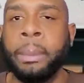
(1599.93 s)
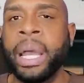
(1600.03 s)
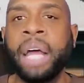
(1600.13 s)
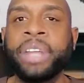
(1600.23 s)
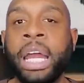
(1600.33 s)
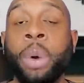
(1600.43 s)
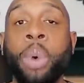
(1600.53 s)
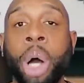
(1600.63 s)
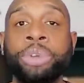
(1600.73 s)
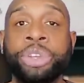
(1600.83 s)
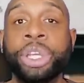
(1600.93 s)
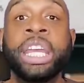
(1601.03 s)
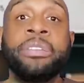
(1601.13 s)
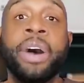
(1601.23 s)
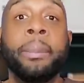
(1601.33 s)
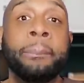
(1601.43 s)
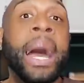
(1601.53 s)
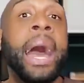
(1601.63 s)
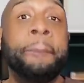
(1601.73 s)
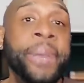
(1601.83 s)
because I don't want to give up
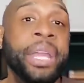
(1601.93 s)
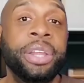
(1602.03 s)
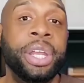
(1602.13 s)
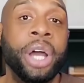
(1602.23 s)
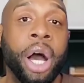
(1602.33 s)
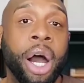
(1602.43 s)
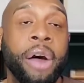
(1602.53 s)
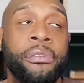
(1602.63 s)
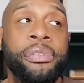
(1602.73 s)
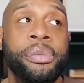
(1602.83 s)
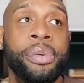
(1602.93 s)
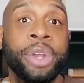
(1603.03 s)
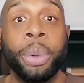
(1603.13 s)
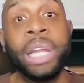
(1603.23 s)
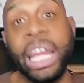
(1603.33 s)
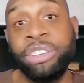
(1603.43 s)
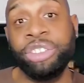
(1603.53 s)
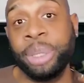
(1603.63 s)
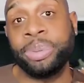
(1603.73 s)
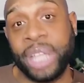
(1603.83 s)
my opinion of the
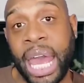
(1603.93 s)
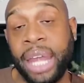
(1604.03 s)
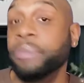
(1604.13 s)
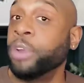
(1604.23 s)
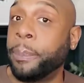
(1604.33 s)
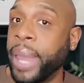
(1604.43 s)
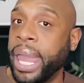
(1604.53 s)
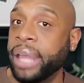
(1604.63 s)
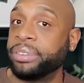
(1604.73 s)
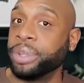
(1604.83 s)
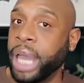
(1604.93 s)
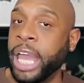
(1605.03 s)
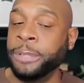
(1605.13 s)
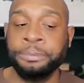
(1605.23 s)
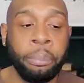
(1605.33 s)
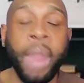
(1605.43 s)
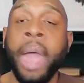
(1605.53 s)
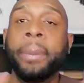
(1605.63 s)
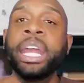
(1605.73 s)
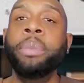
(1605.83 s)
relationship side of your past, okay?
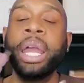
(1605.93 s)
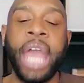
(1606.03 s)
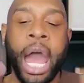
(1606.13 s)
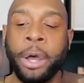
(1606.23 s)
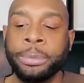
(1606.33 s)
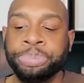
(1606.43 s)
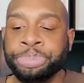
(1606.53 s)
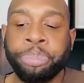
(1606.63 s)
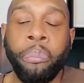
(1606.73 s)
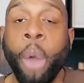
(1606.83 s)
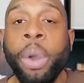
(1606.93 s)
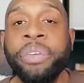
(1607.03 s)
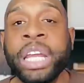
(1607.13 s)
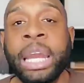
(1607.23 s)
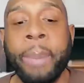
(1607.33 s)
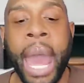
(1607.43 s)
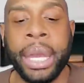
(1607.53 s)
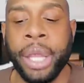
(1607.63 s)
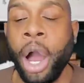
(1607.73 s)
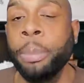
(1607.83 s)
But anyway, y'all, we're going to get up
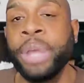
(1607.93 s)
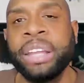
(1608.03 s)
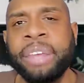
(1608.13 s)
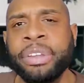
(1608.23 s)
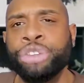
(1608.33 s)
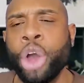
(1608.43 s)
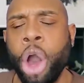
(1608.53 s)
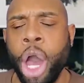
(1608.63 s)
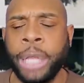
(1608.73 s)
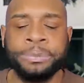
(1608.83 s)
out of here. I hope you guys have enjoyed.